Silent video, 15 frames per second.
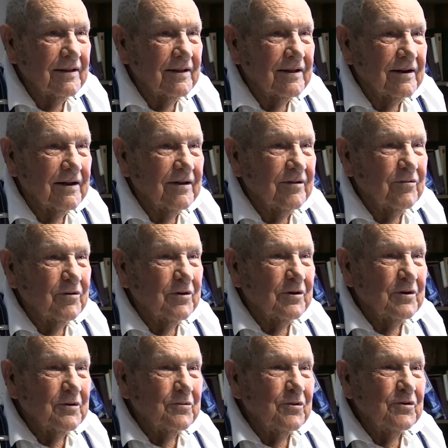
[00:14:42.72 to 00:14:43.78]
and
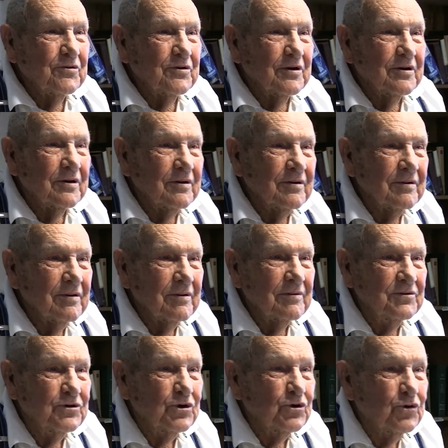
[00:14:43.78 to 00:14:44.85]
we was in
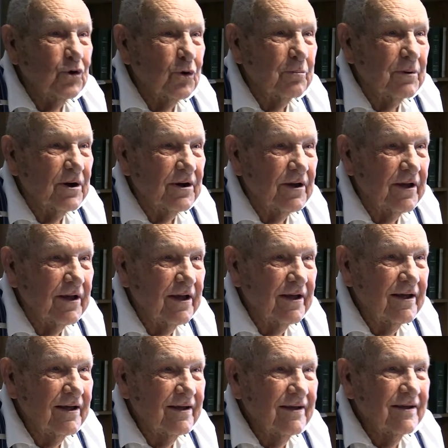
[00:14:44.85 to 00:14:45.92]
Juneau Bay,
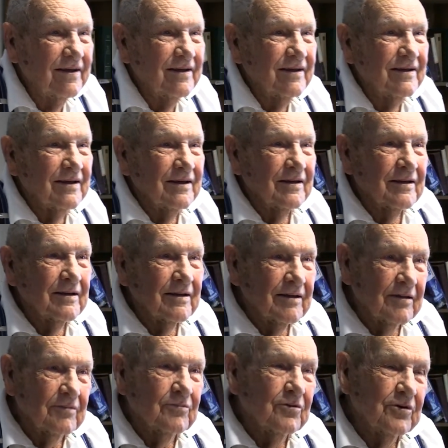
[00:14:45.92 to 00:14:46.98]

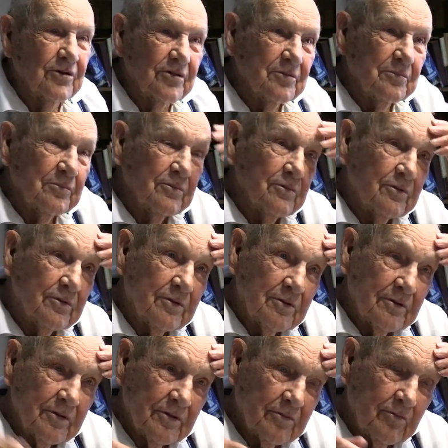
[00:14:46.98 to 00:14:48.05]
and one of the,
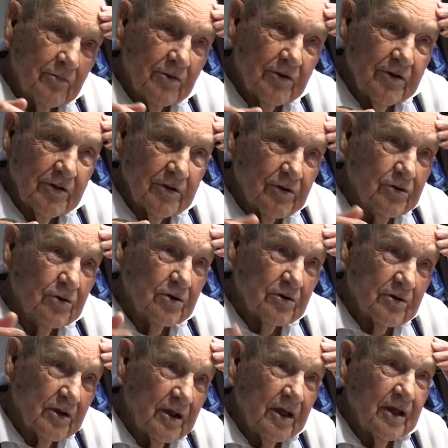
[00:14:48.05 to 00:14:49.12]
one of the cooks,
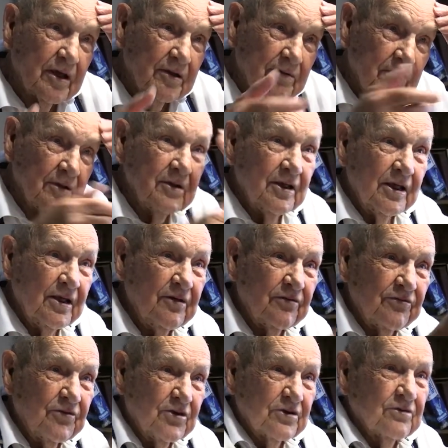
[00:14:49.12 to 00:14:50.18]
he had, he was
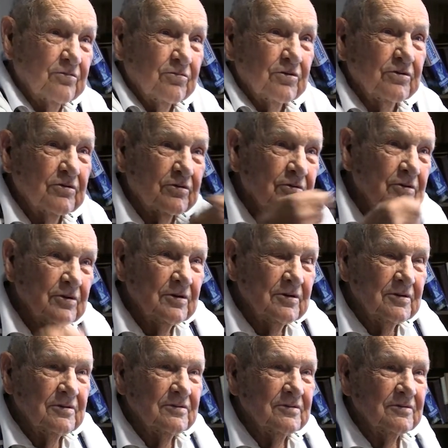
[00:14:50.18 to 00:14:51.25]
fishing with,
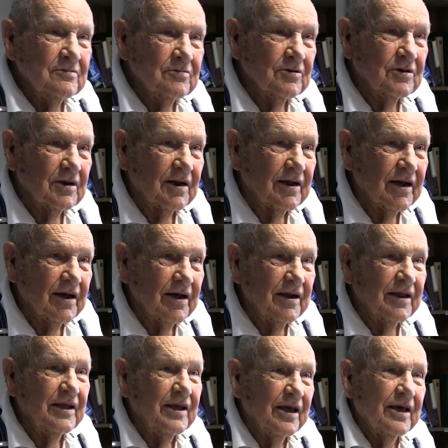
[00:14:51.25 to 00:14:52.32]
with a
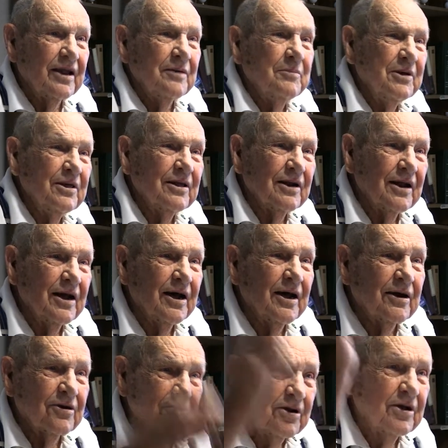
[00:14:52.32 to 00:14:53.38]
line, he handed me the line,
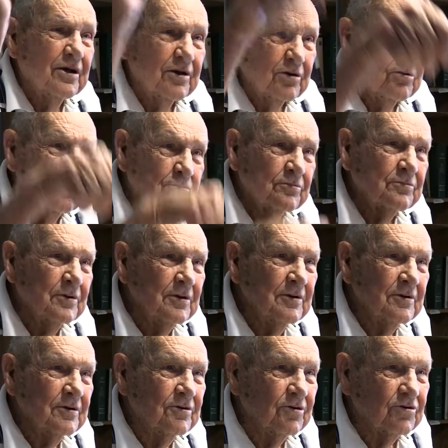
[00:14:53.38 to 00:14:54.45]
line, 'cause he had to go
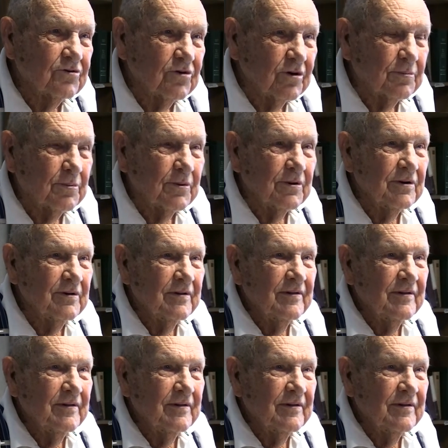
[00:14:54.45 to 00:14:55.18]
cook supper,